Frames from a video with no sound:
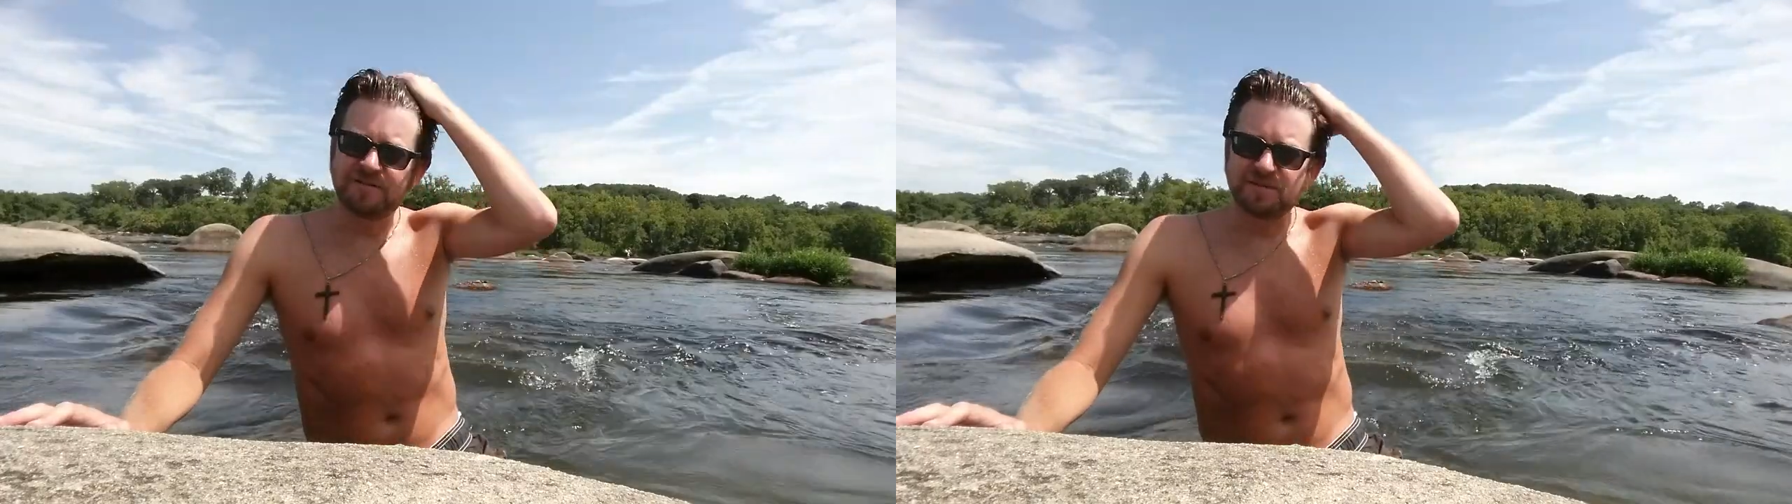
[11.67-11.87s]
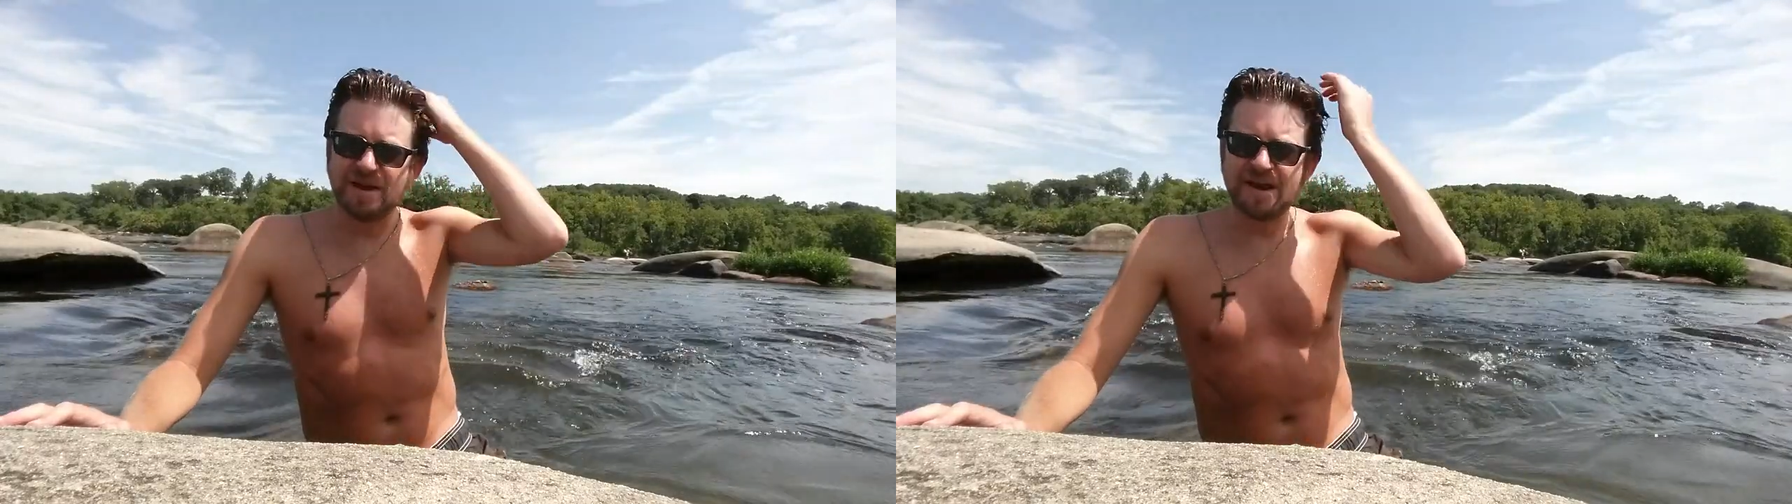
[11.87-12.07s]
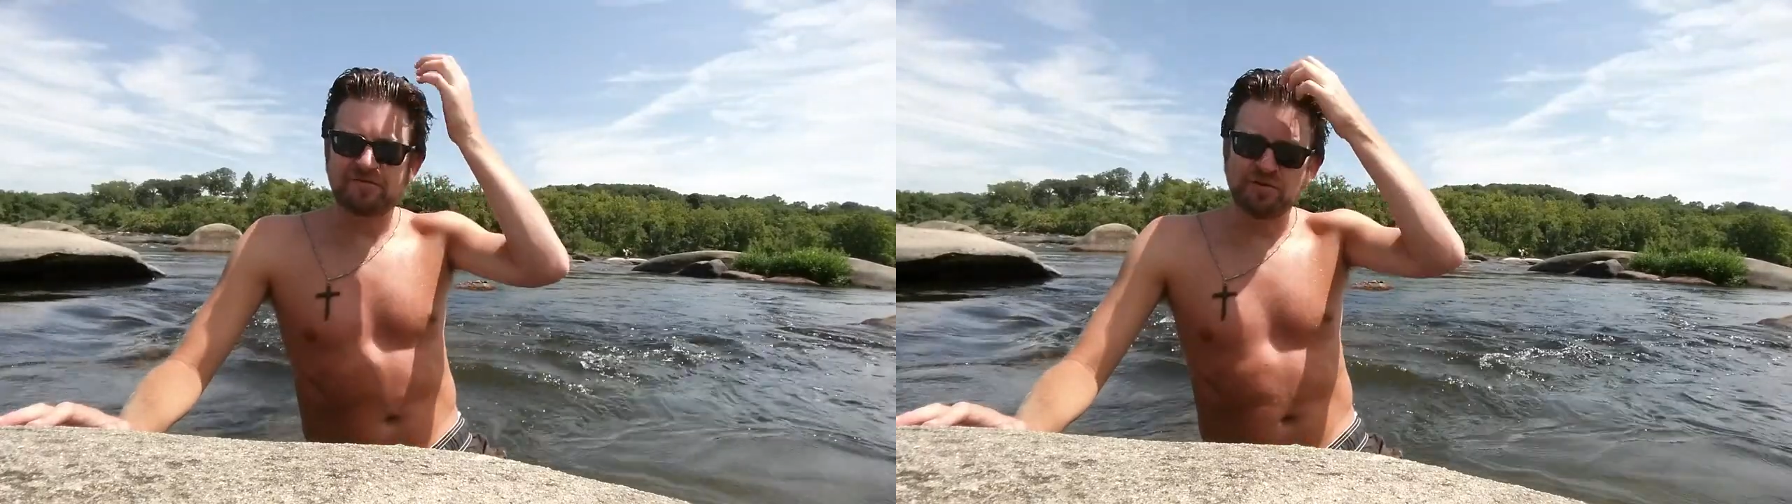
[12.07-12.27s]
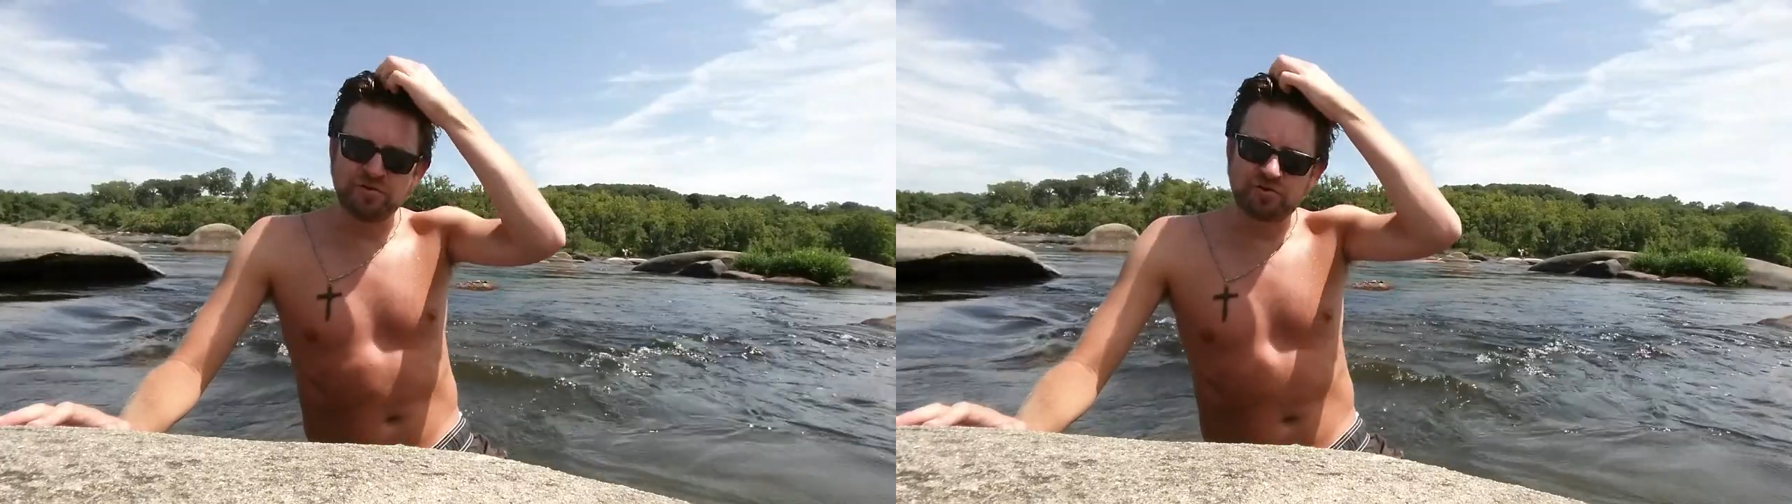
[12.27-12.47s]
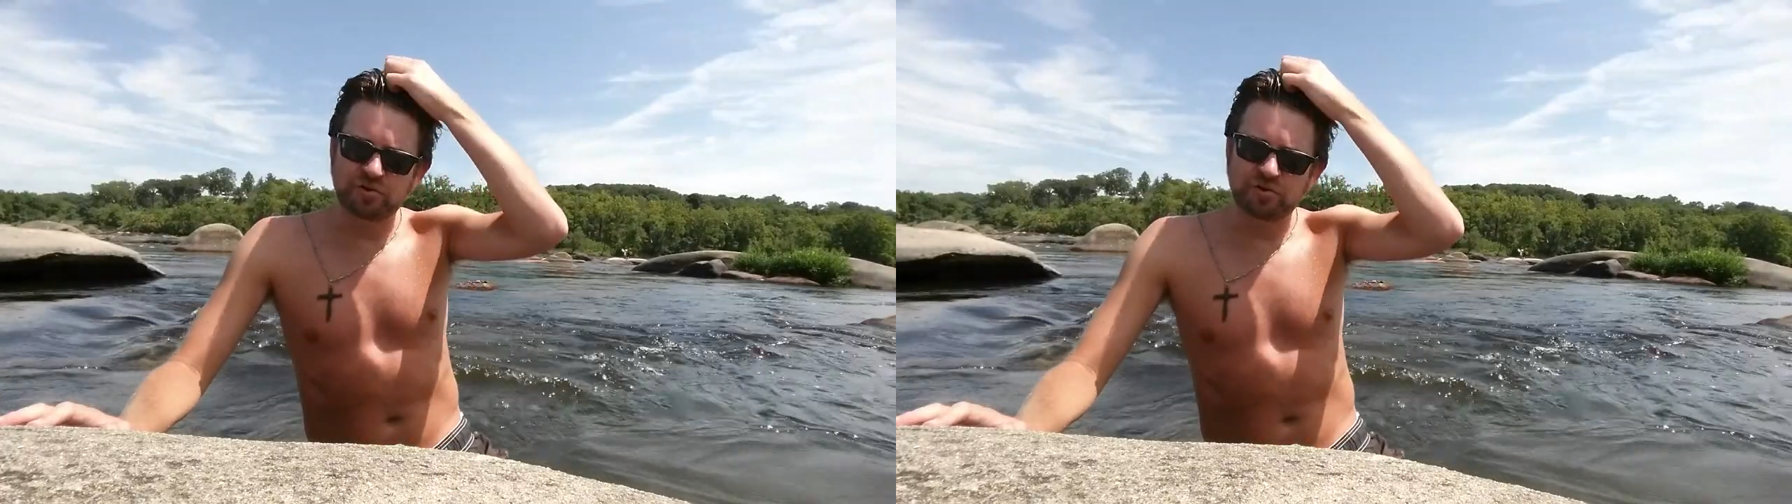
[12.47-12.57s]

have some afternoon